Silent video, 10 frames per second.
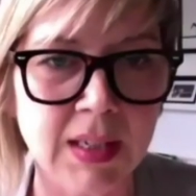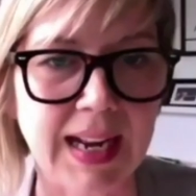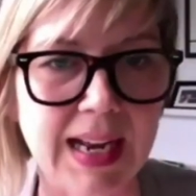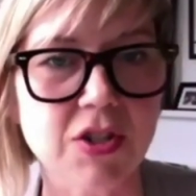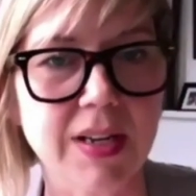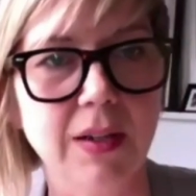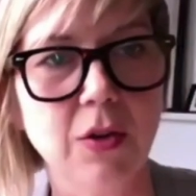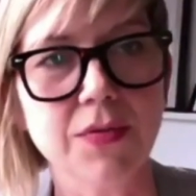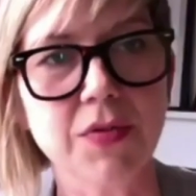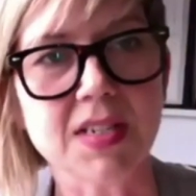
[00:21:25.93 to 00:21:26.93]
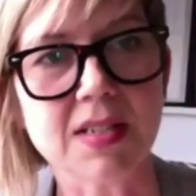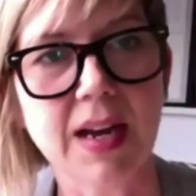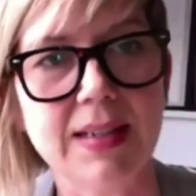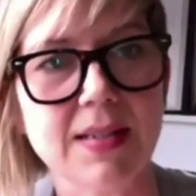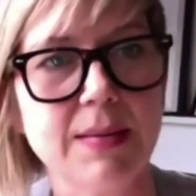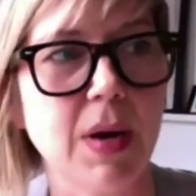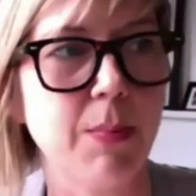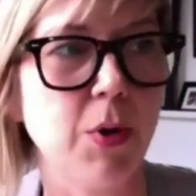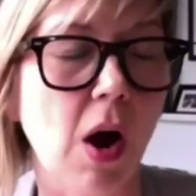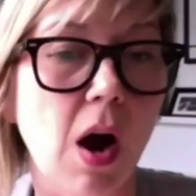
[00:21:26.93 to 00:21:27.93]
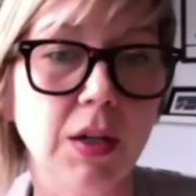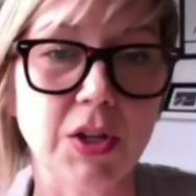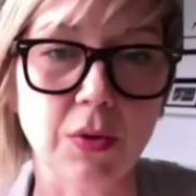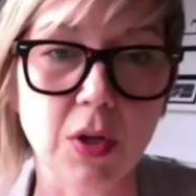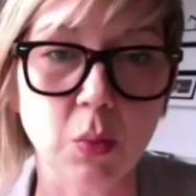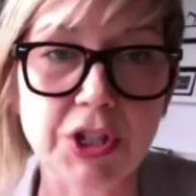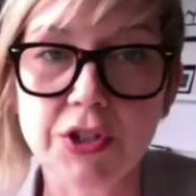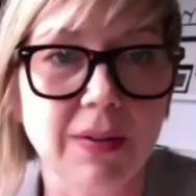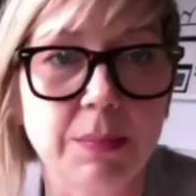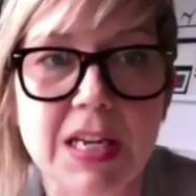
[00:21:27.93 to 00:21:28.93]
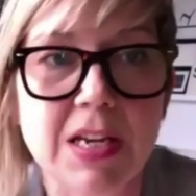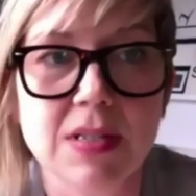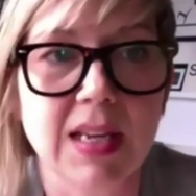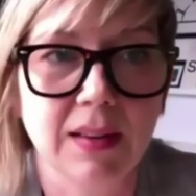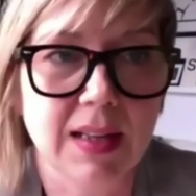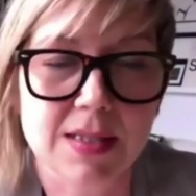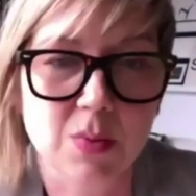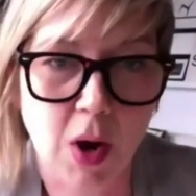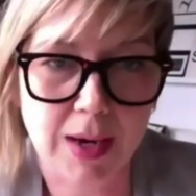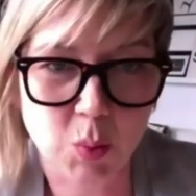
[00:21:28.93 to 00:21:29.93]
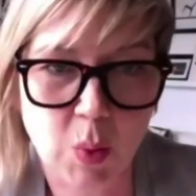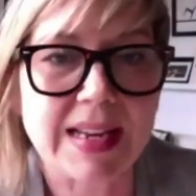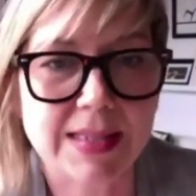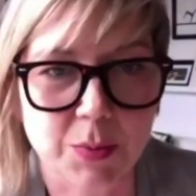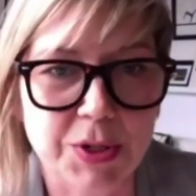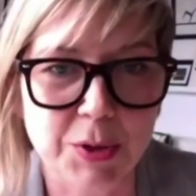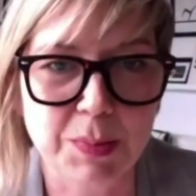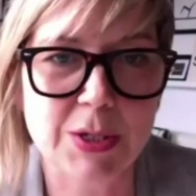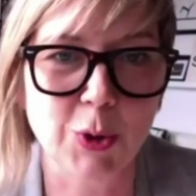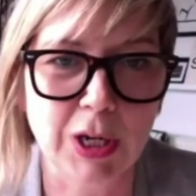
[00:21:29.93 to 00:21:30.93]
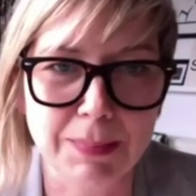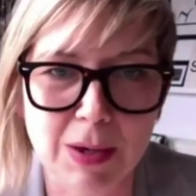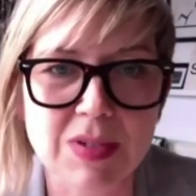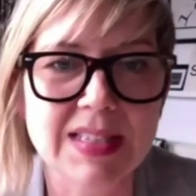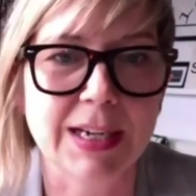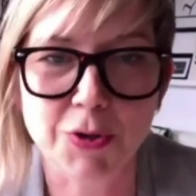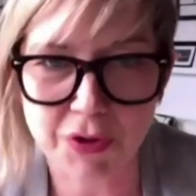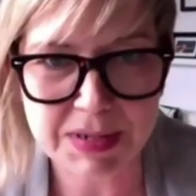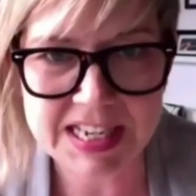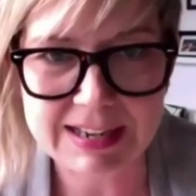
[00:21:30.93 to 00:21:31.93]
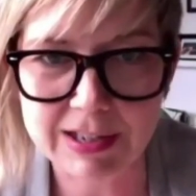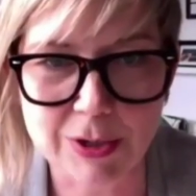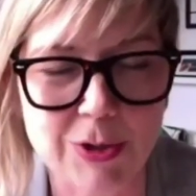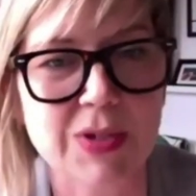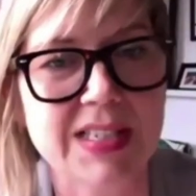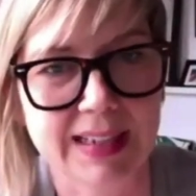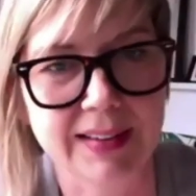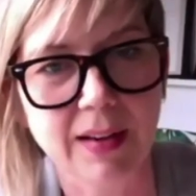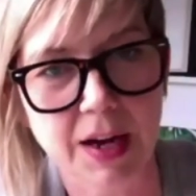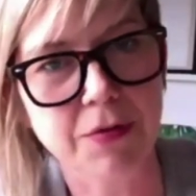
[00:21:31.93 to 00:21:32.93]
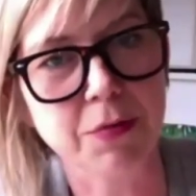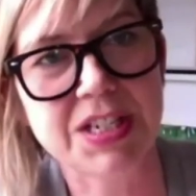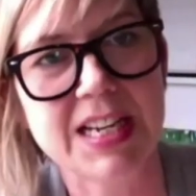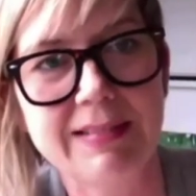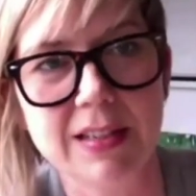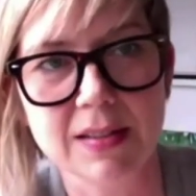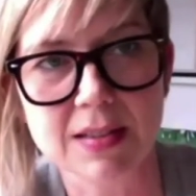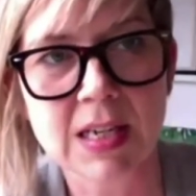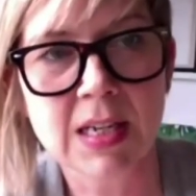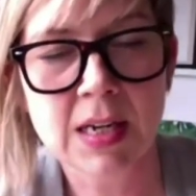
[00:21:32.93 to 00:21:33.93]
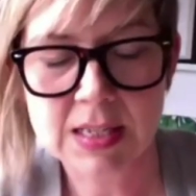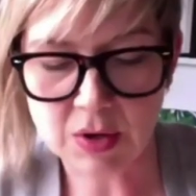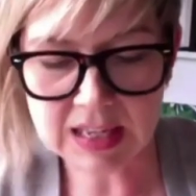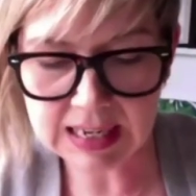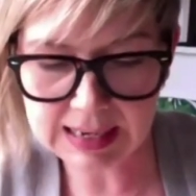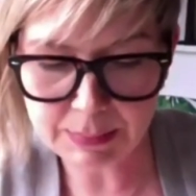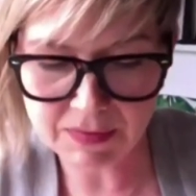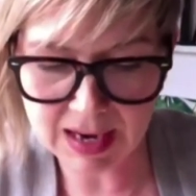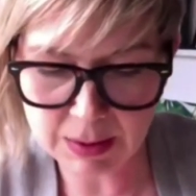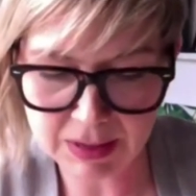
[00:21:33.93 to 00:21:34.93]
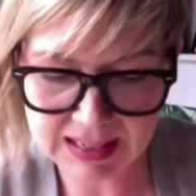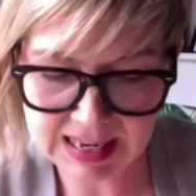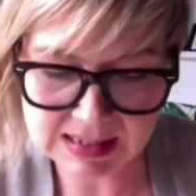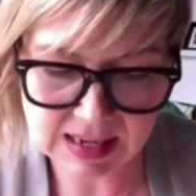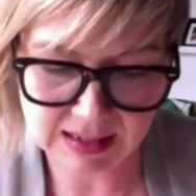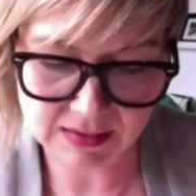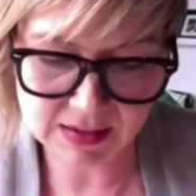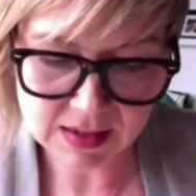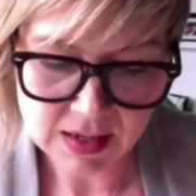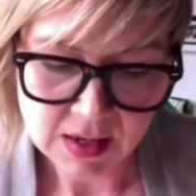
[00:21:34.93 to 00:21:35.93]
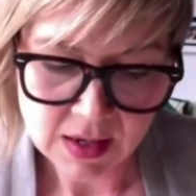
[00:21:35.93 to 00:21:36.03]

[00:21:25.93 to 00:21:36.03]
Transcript: And actually, a lot of the designers in my book argued that we shouldn't be using this word waste. We should be talking about secondary materials or second life materials. So I think it can be valuable in that sense.